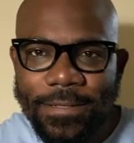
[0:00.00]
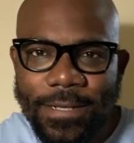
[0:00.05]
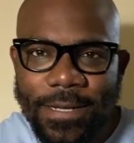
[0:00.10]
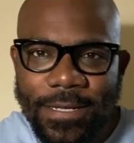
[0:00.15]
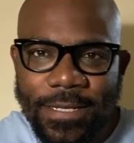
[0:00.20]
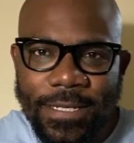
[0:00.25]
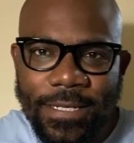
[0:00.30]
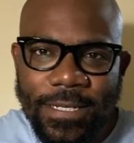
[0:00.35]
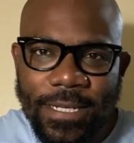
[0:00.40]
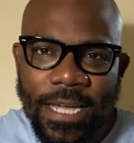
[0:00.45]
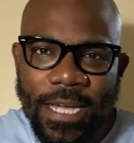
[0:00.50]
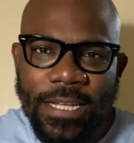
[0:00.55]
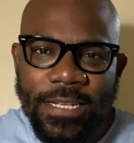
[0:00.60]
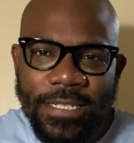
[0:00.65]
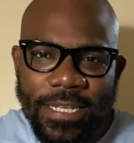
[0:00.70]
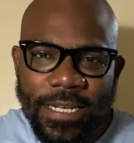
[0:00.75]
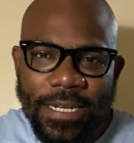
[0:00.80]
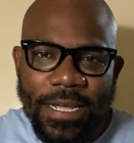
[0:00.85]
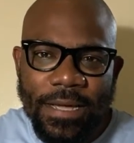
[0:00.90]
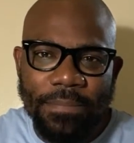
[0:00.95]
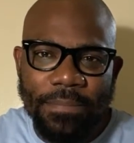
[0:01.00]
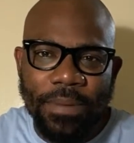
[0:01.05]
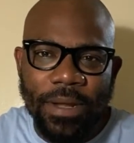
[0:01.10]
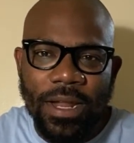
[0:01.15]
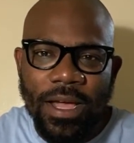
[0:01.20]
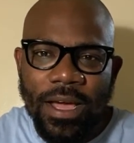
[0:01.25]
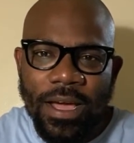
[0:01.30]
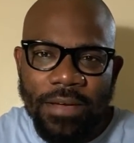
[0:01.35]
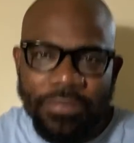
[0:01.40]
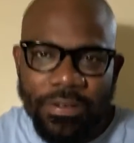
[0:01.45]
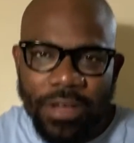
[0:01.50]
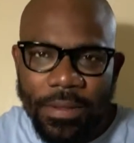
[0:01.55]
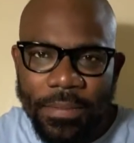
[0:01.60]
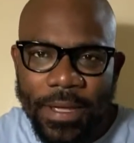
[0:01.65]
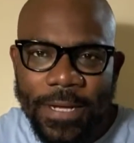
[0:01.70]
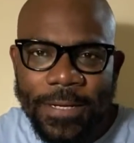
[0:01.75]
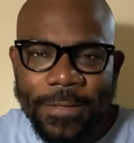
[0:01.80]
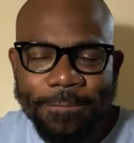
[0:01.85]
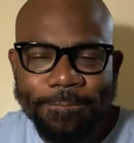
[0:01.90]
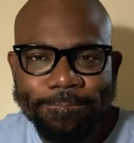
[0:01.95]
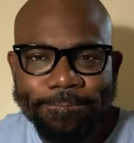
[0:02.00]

Just internet palaver, man.